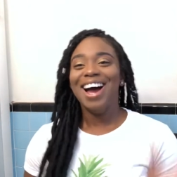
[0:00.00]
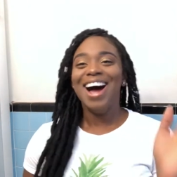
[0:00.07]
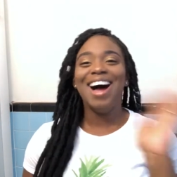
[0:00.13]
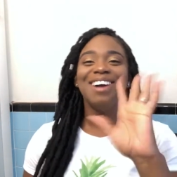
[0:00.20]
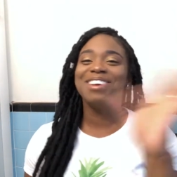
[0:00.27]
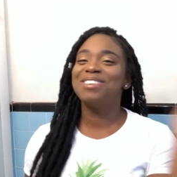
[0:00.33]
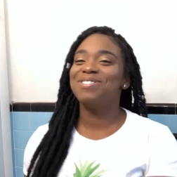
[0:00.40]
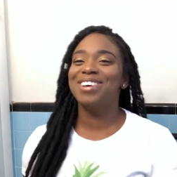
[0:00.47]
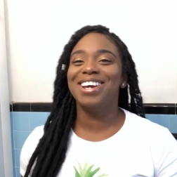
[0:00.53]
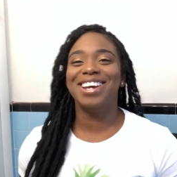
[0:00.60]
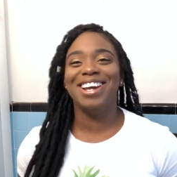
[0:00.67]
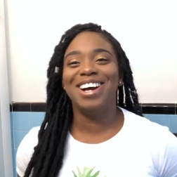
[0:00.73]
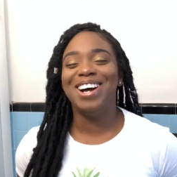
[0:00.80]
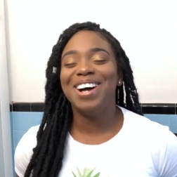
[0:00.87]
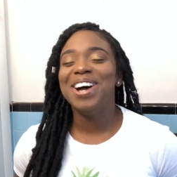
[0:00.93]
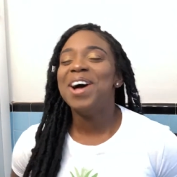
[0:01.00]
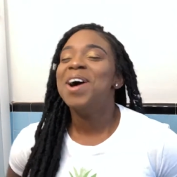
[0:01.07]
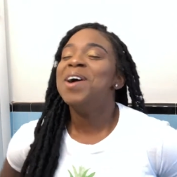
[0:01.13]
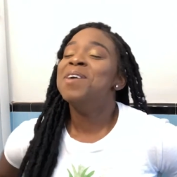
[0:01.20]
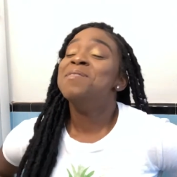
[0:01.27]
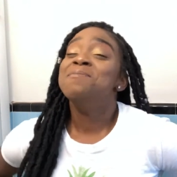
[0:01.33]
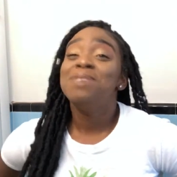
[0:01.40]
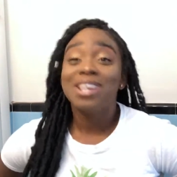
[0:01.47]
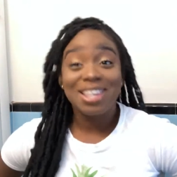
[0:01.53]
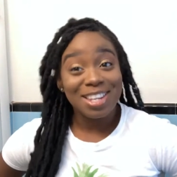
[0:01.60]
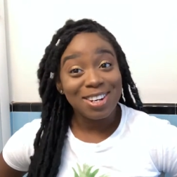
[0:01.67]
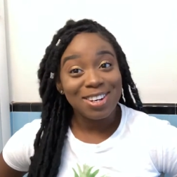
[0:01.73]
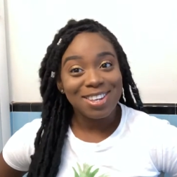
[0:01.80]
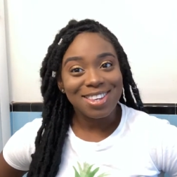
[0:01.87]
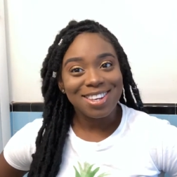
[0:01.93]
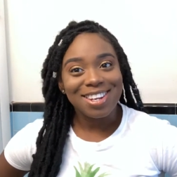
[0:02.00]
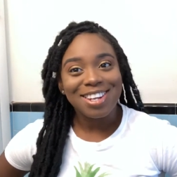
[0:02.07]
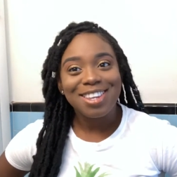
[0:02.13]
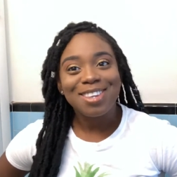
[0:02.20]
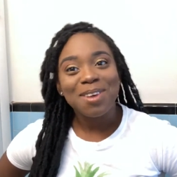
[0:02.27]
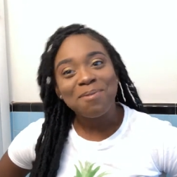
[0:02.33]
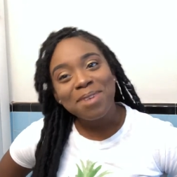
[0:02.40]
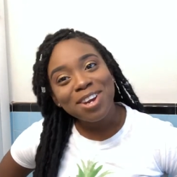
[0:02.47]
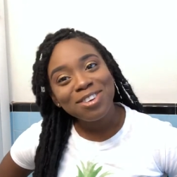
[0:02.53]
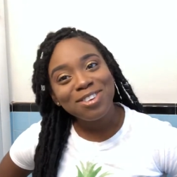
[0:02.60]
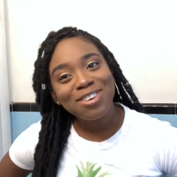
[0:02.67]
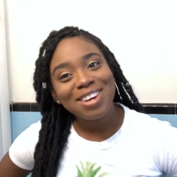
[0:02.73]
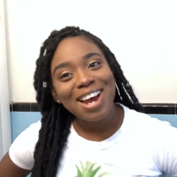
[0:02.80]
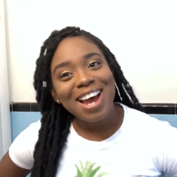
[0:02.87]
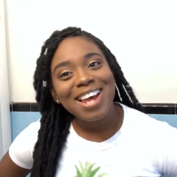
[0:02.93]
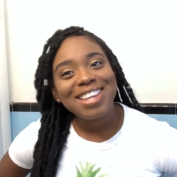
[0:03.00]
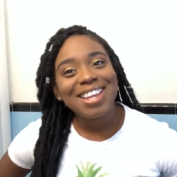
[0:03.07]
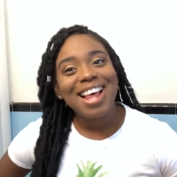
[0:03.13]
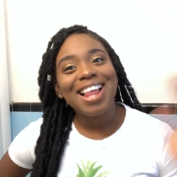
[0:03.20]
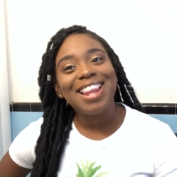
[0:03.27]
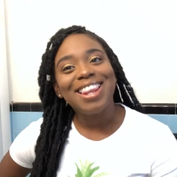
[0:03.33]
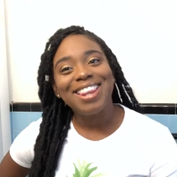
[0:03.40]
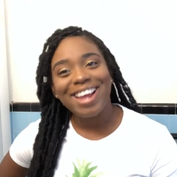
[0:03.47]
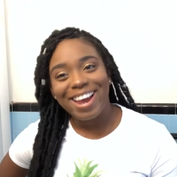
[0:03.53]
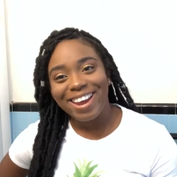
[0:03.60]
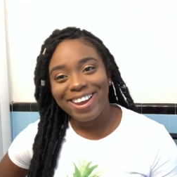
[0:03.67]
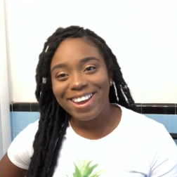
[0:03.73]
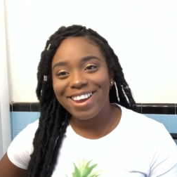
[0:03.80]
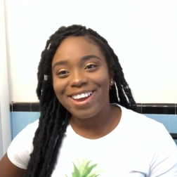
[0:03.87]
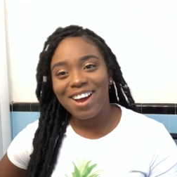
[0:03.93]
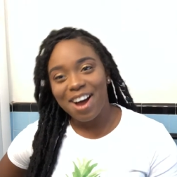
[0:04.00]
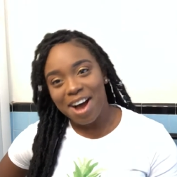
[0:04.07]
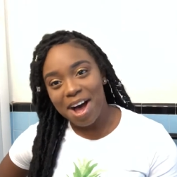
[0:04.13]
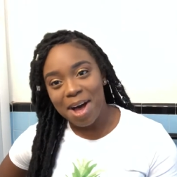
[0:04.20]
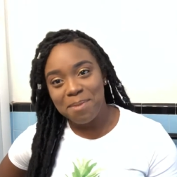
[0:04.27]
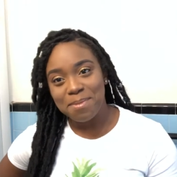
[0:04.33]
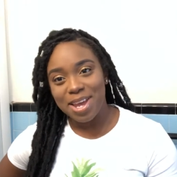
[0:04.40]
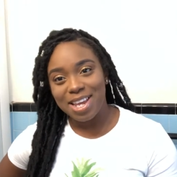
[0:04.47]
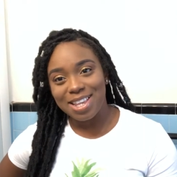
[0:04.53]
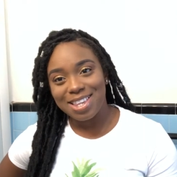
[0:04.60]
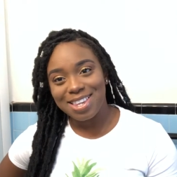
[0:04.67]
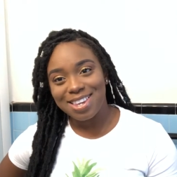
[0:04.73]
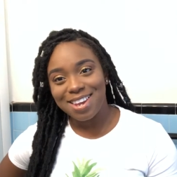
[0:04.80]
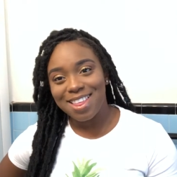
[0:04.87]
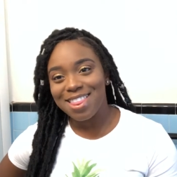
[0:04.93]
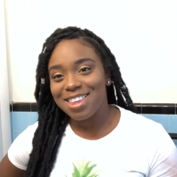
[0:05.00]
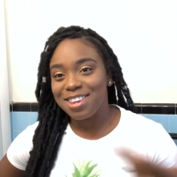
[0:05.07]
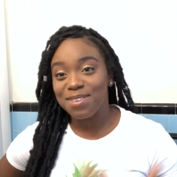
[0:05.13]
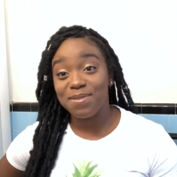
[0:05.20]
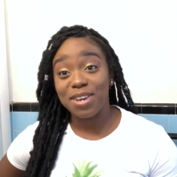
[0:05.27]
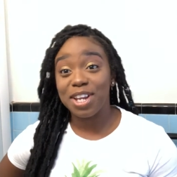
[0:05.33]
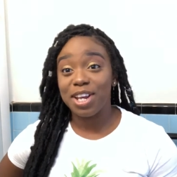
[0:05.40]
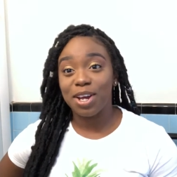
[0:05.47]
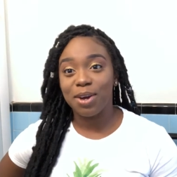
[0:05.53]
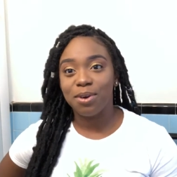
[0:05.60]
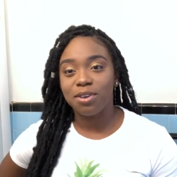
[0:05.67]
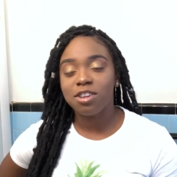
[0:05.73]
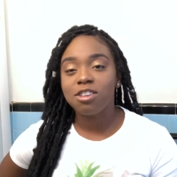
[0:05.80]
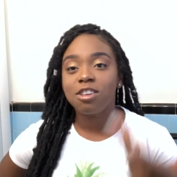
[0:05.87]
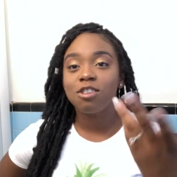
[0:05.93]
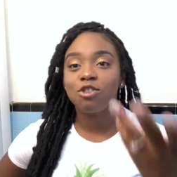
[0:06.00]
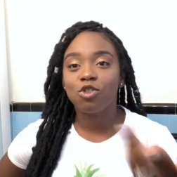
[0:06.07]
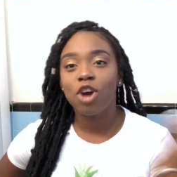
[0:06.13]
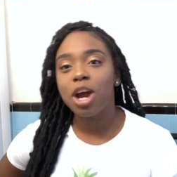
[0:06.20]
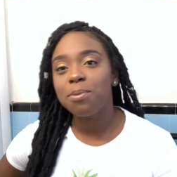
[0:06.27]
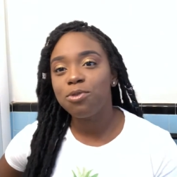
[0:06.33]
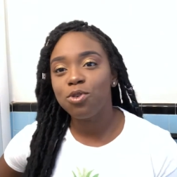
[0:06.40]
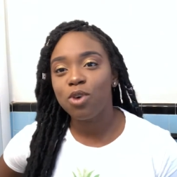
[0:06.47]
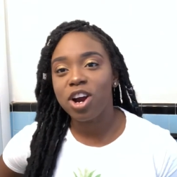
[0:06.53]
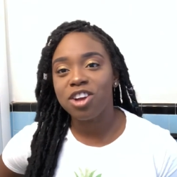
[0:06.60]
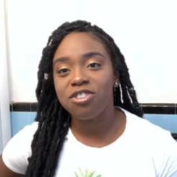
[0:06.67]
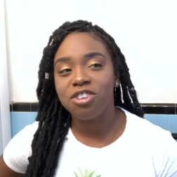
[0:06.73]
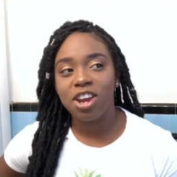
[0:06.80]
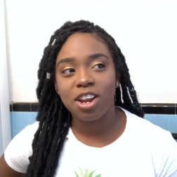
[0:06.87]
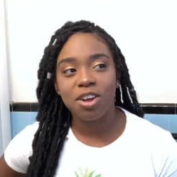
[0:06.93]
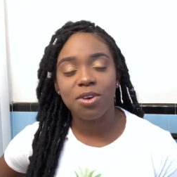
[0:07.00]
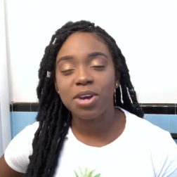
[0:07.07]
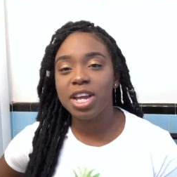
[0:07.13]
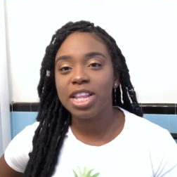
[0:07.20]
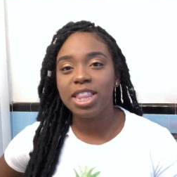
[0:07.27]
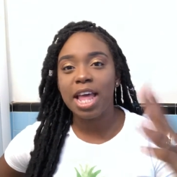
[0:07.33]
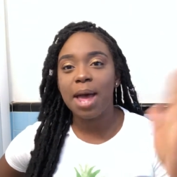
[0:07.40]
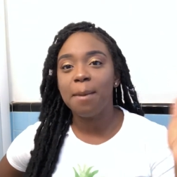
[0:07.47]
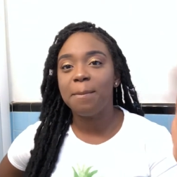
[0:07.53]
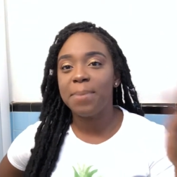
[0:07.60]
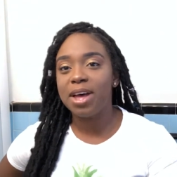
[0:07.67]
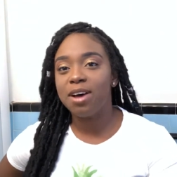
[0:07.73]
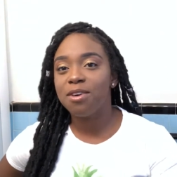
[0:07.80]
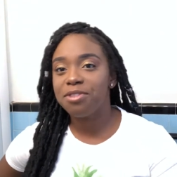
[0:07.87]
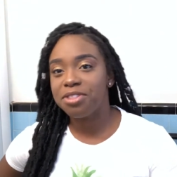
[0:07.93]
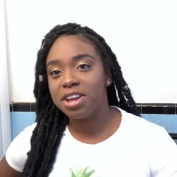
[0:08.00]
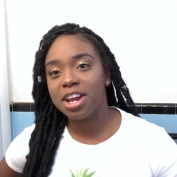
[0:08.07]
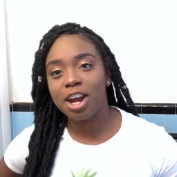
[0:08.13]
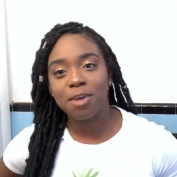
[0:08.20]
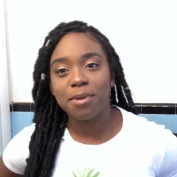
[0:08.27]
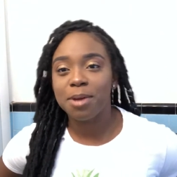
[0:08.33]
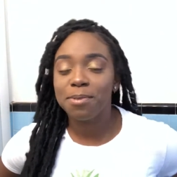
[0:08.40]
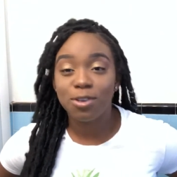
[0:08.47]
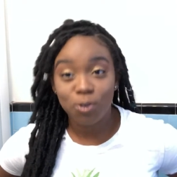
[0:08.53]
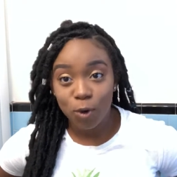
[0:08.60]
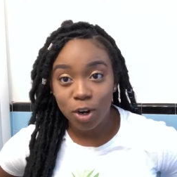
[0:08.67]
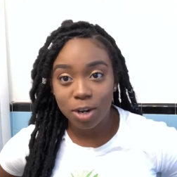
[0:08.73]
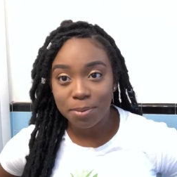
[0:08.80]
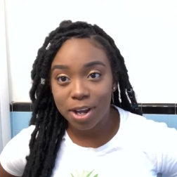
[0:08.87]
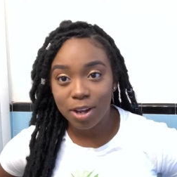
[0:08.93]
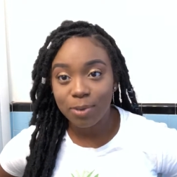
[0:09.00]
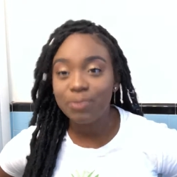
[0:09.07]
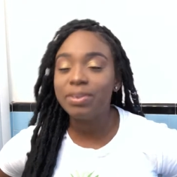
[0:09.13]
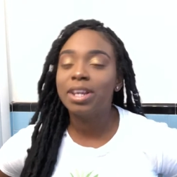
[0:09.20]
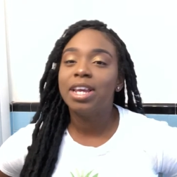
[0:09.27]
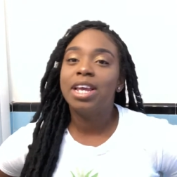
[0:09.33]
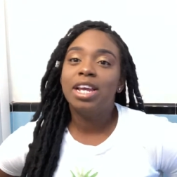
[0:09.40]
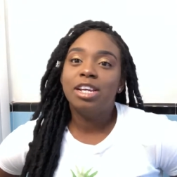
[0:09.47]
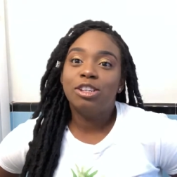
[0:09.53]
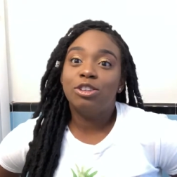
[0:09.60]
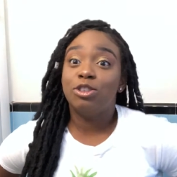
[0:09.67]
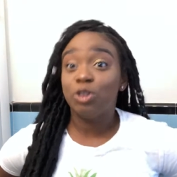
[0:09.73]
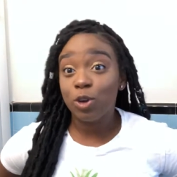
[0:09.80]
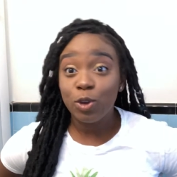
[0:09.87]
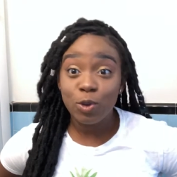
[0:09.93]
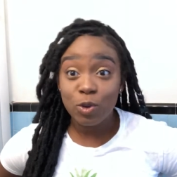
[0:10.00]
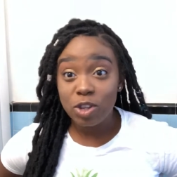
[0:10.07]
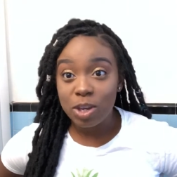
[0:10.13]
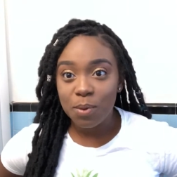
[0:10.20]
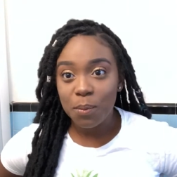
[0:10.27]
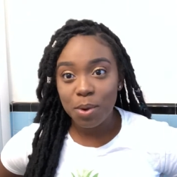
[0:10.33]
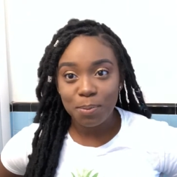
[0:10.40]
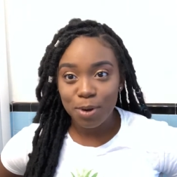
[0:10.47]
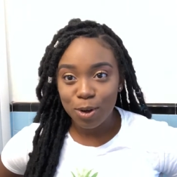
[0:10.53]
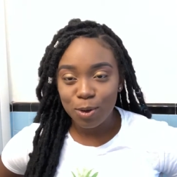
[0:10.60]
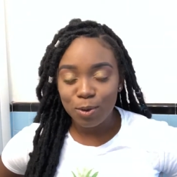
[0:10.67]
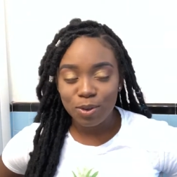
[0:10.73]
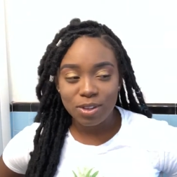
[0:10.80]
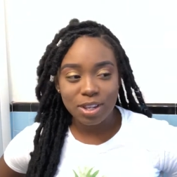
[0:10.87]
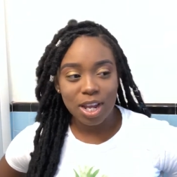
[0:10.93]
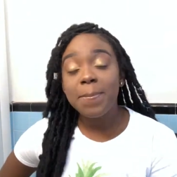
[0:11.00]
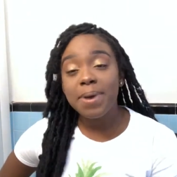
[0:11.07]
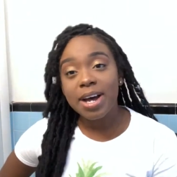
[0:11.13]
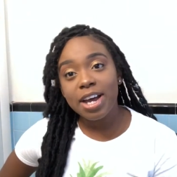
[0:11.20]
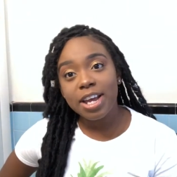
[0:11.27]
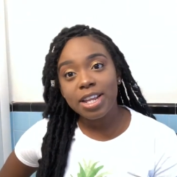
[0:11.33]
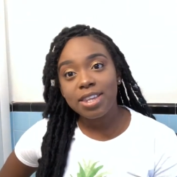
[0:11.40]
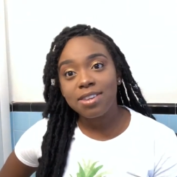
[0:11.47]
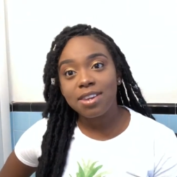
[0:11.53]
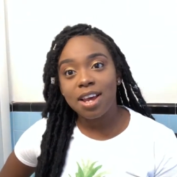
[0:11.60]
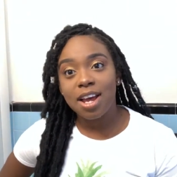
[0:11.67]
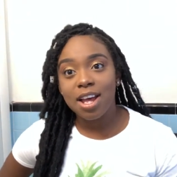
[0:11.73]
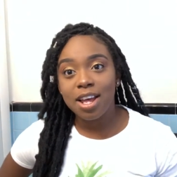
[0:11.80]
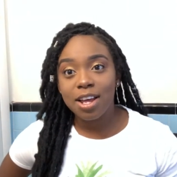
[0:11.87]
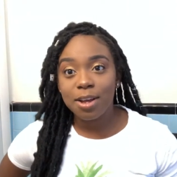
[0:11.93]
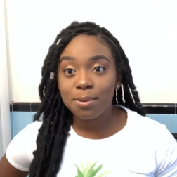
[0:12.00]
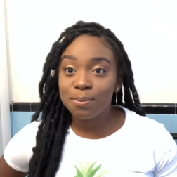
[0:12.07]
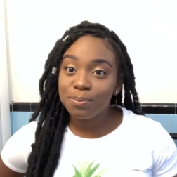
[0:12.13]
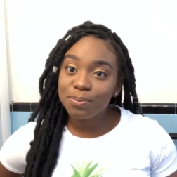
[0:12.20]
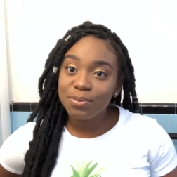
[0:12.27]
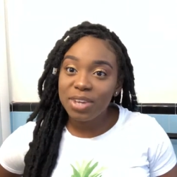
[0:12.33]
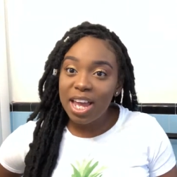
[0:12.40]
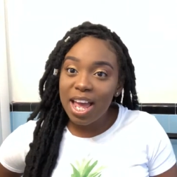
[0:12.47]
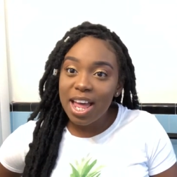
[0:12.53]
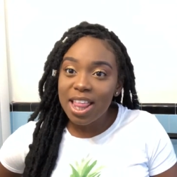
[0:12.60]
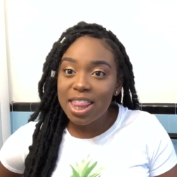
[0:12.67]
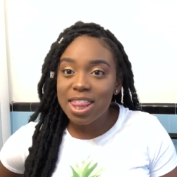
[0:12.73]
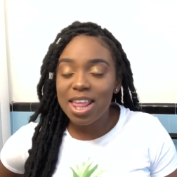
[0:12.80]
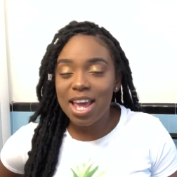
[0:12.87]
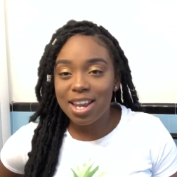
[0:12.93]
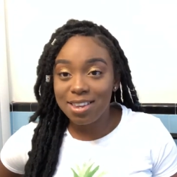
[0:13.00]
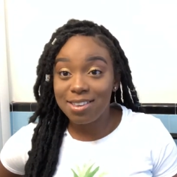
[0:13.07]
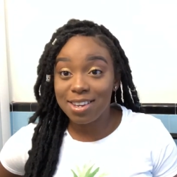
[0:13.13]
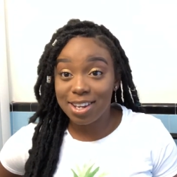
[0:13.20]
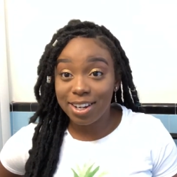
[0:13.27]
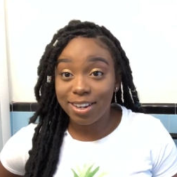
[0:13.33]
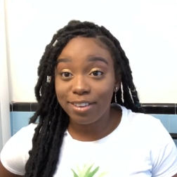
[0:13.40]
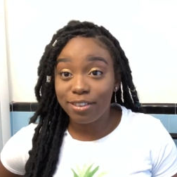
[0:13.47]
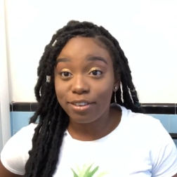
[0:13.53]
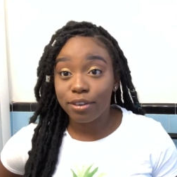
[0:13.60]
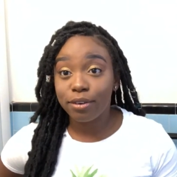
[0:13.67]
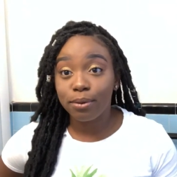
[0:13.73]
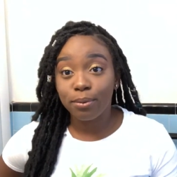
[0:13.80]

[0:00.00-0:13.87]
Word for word: I'm just playing, y'all. But seriously, so make sure you guys like and comment this video, subscribe to our channel, hit that bell thing everybody be talking about so you see when we post. But um, yeah, that is it.